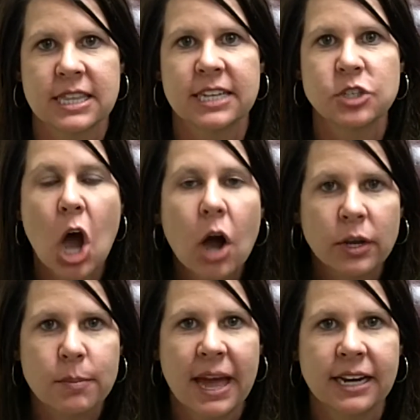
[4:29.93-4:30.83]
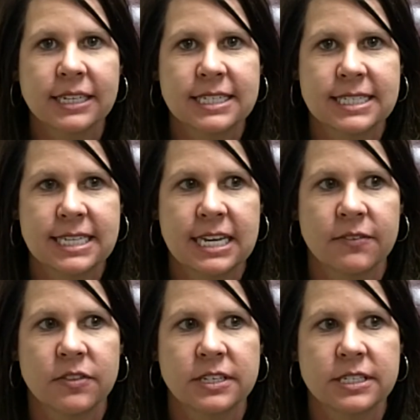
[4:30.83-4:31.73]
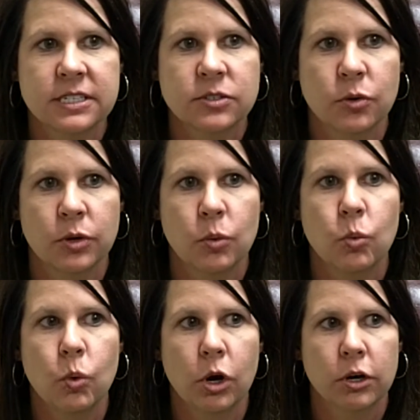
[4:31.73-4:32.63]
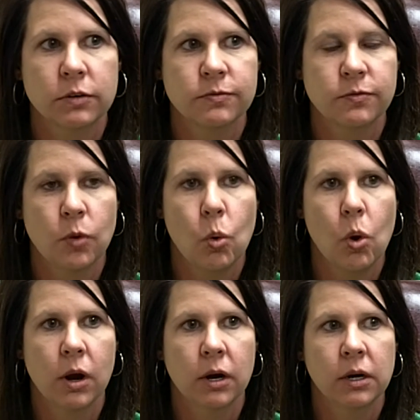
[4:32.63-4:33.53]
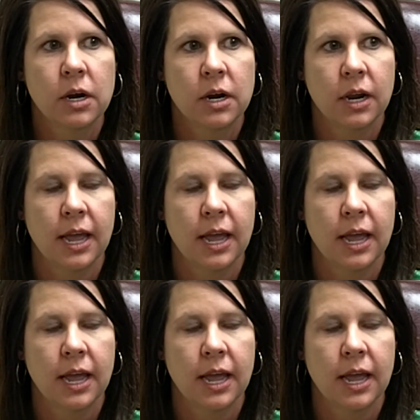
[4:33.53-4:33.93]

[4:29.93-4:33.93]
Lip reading: and they talk about it to see if this is going to work for,